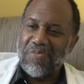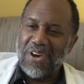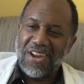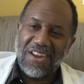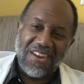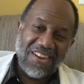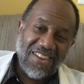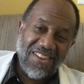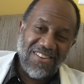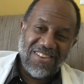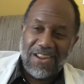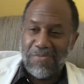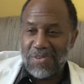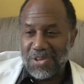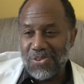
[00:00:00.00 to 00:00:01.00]
but at least
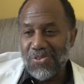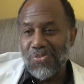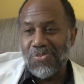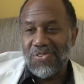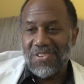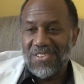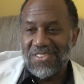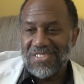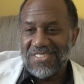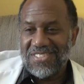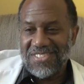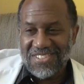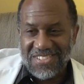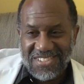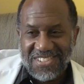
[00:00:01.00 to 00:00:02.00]
I'm a tool.
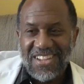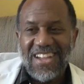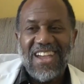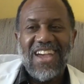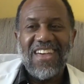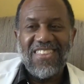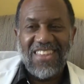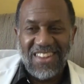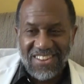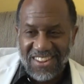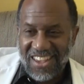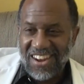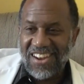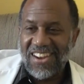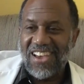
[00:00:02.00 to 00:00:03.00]
And that's
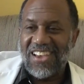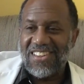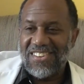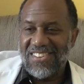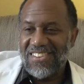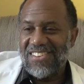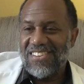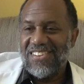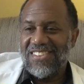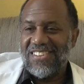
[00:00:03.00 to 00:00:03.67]
kind of nice.